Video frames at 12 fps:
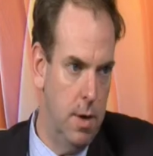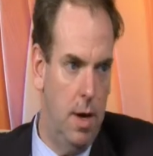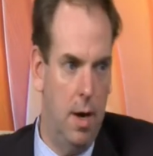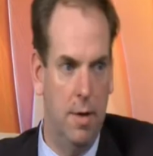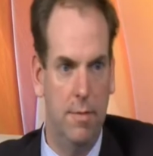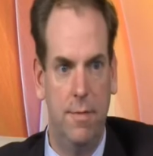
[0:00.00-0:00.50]

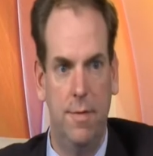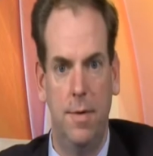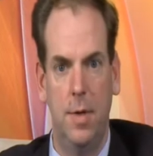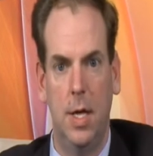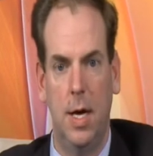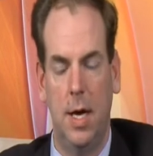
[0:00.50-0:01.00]
of
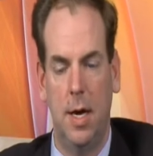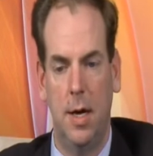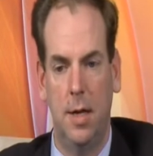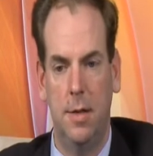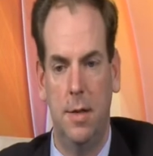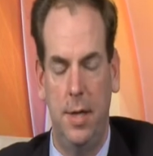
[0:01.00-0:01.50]

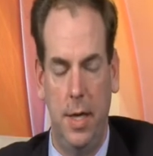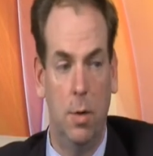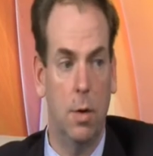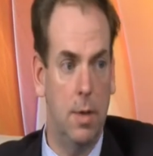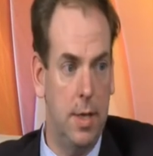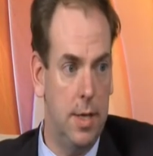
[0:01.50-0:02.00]
the
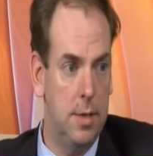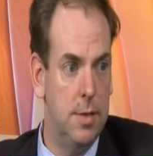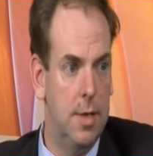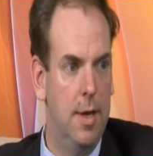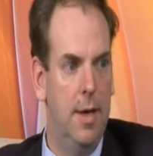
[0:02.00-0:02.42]
Negro Leagues.